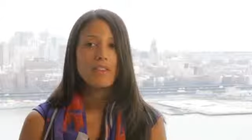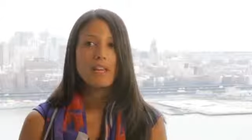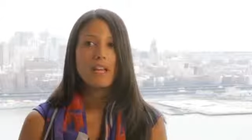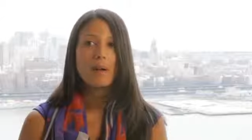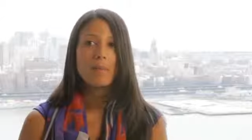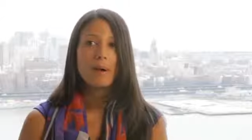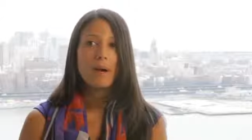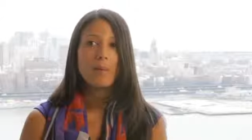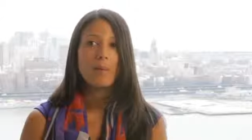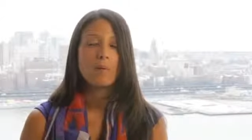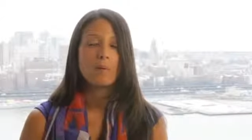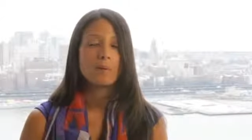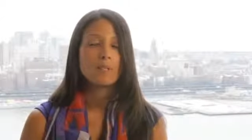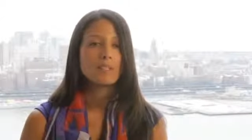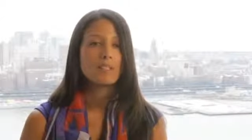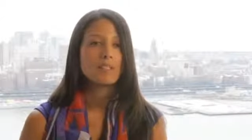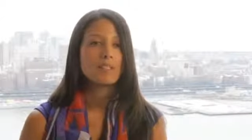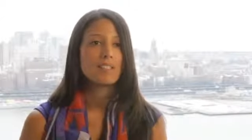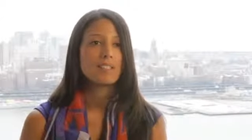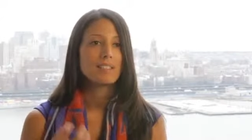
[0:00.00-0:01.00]
thing about
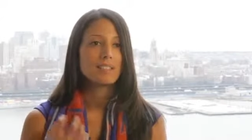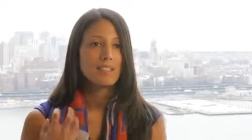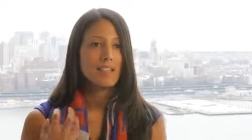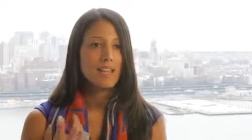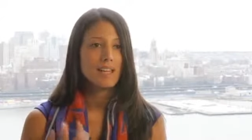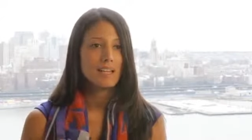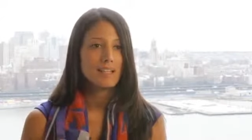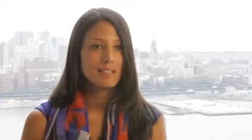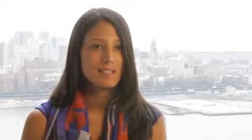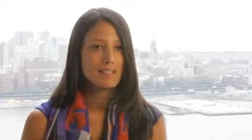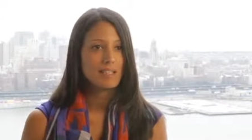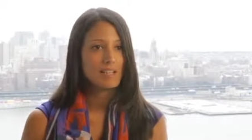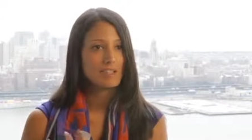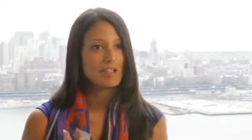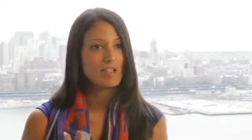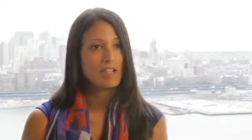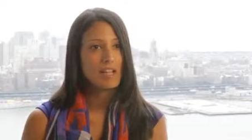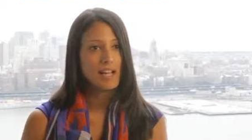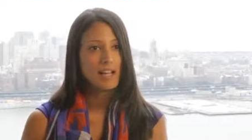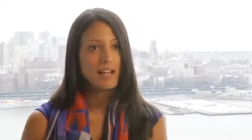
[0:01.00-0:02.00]
Wimbledon is that it's
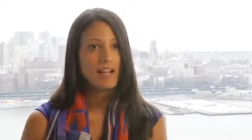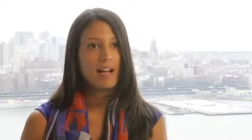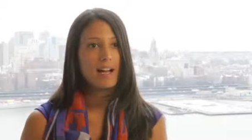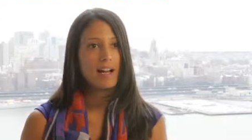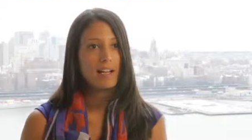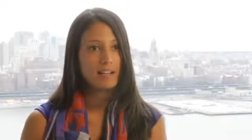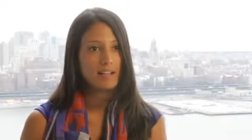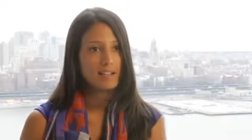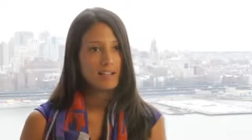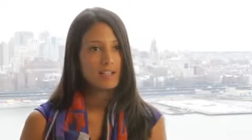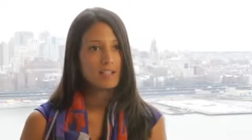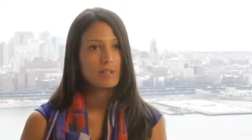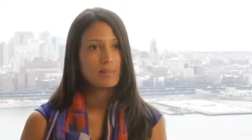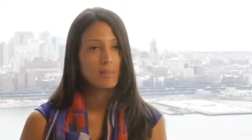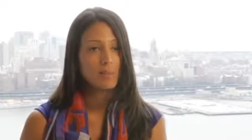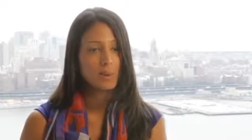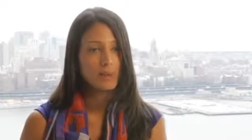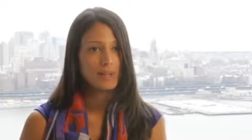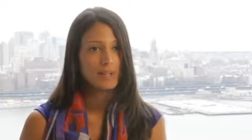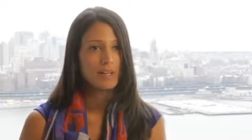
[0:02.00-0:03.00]
such an iconic
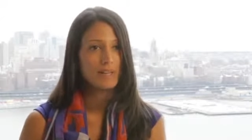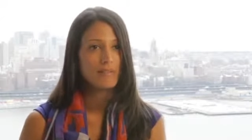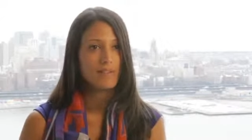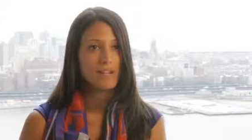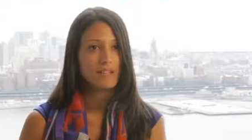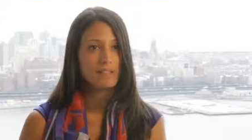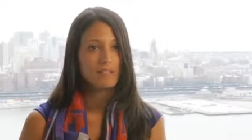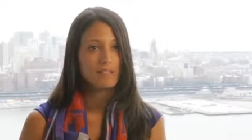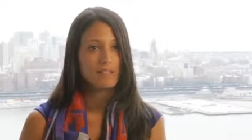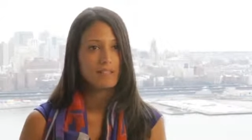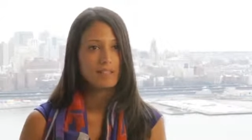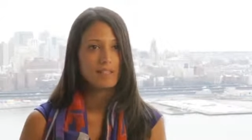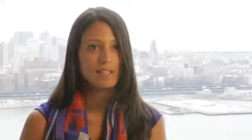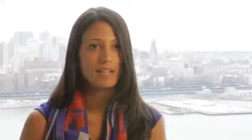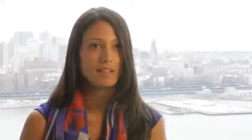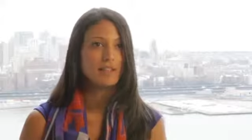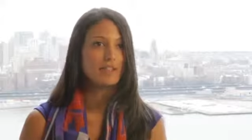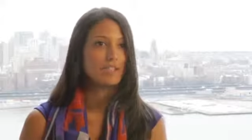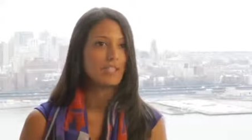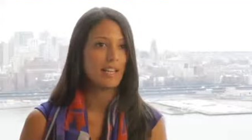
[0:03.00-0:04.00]
sporting event. It's
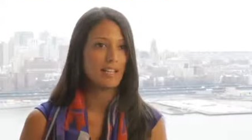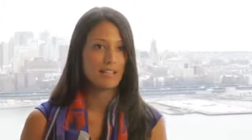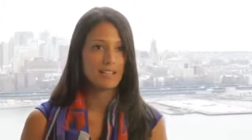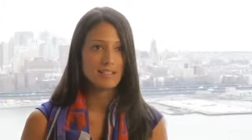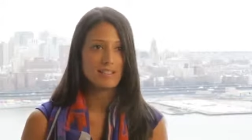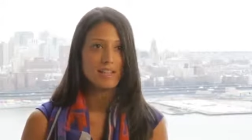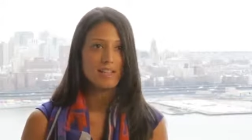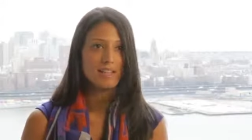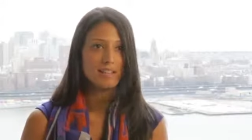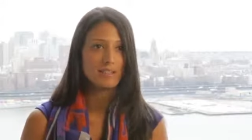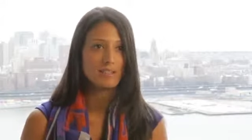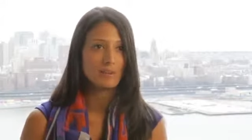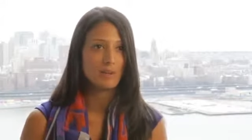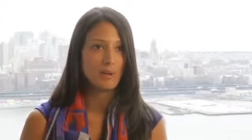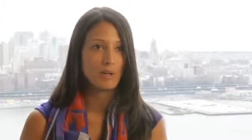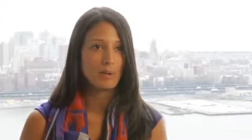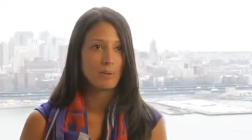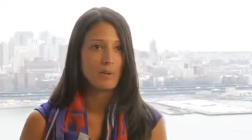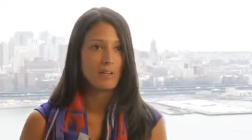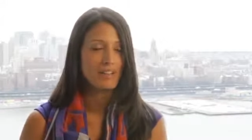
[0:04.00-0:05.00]
not just any tennis
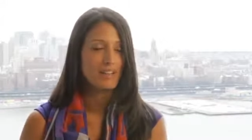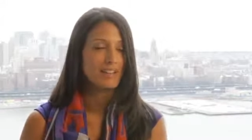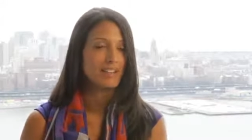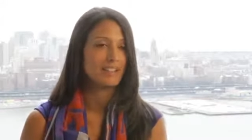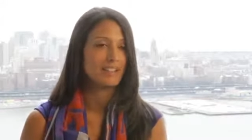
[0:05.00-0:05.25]
tournament, it